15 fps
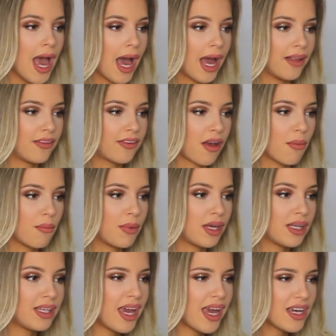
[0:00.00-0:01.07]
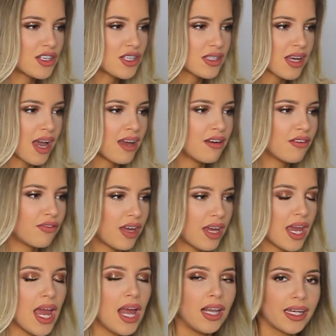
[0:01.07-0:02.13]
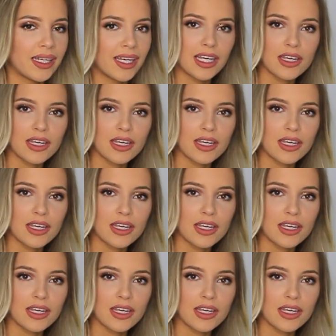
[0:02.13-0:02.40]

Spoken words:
and yeah, it just kind of, it like,